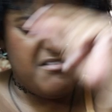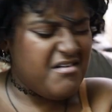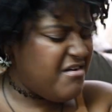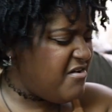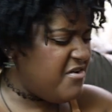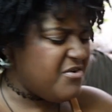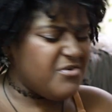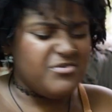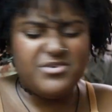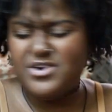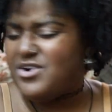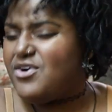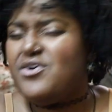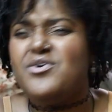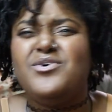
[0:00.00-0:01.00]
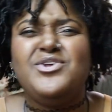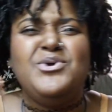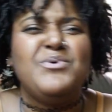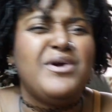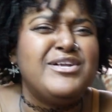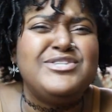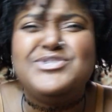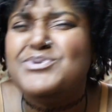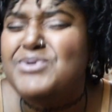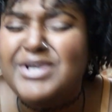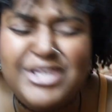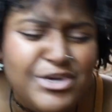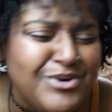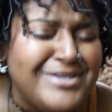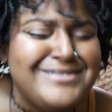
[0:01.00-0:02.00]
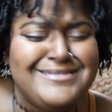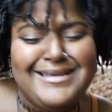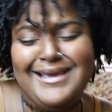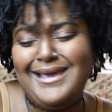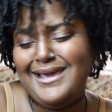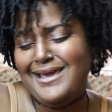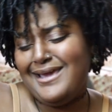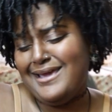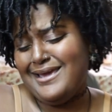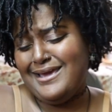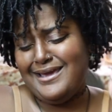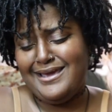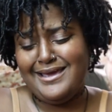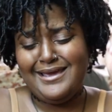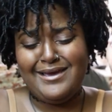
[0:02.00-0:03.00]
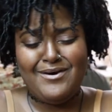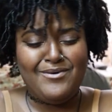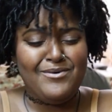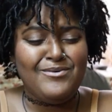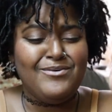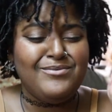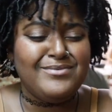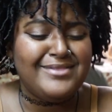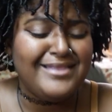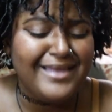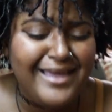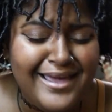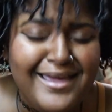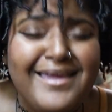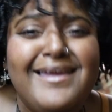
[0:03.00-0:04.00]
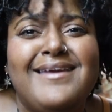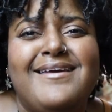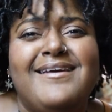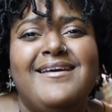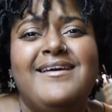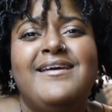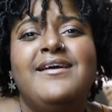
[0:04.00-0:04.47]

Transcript: oh girl, you are doing your dang own thing.